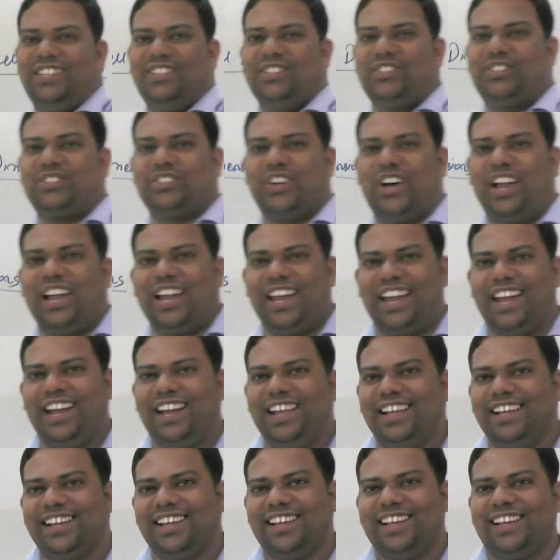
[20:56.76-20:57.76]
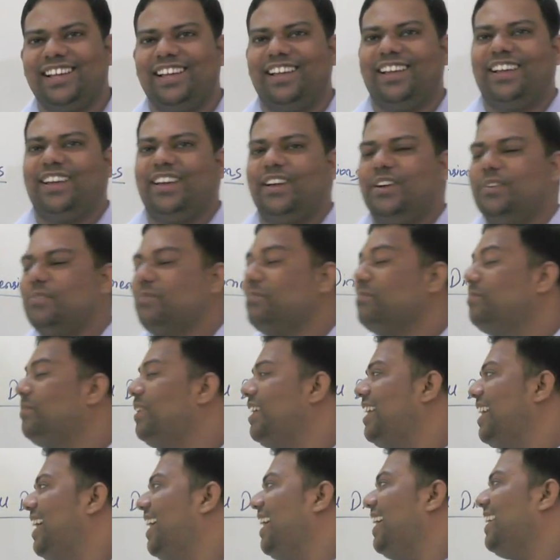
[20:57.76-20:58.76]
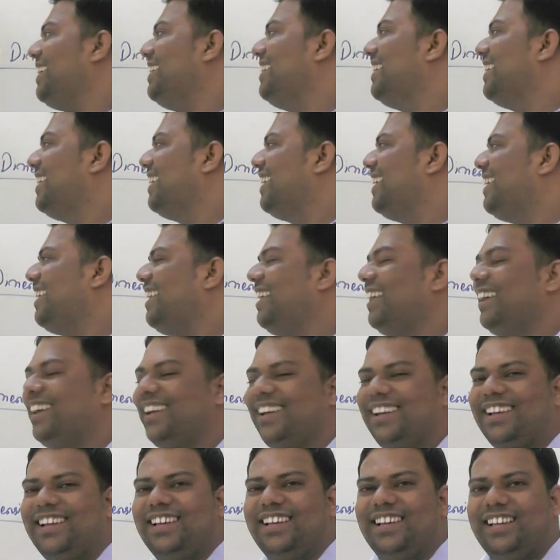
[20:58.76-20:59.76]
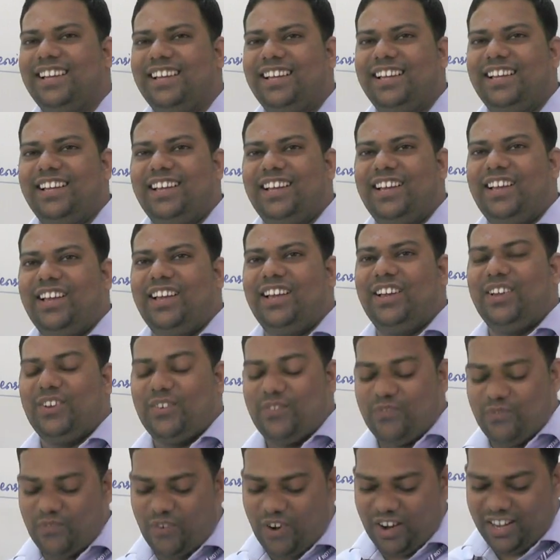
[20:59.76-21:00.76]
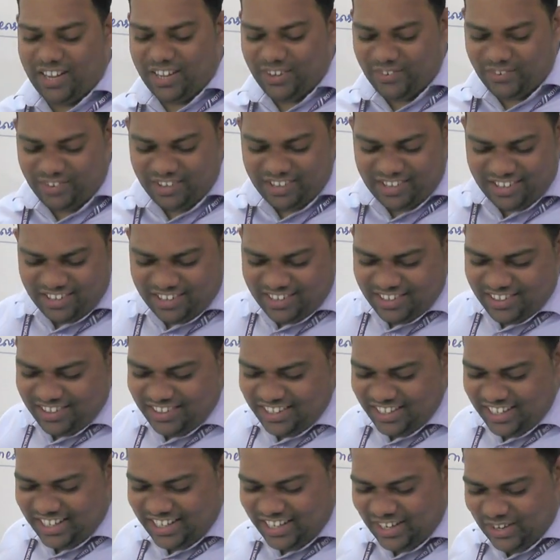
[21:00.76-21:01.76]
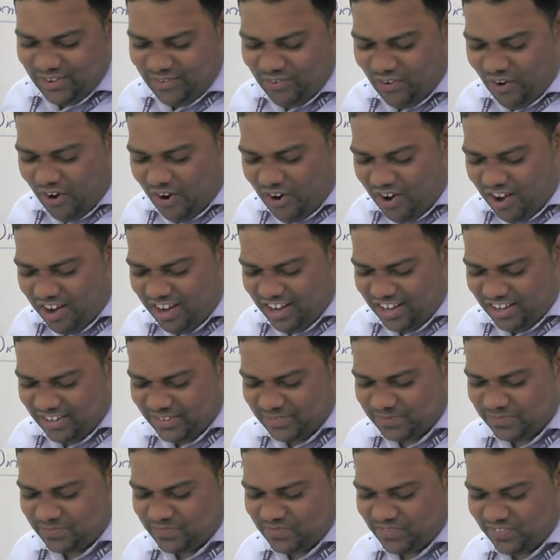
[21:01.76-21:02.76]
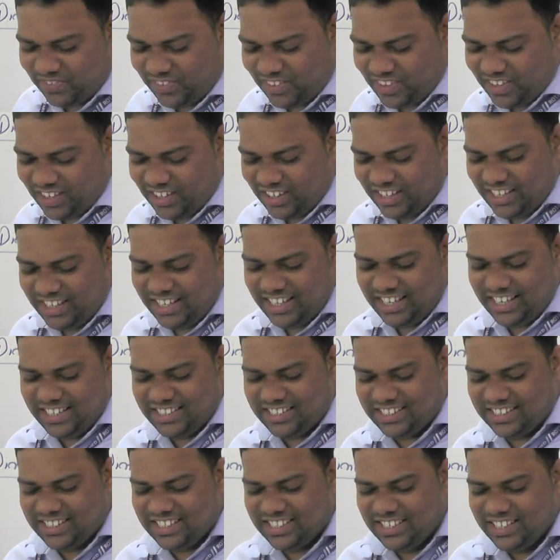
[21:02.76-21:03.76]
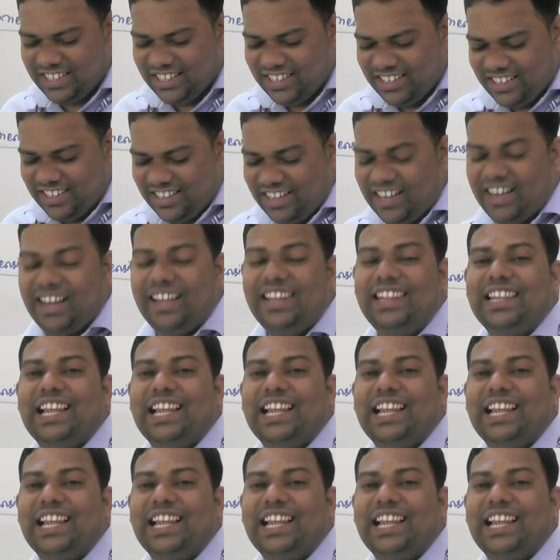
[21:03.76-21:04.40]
in solid, beta, here whatever they give all, yes, a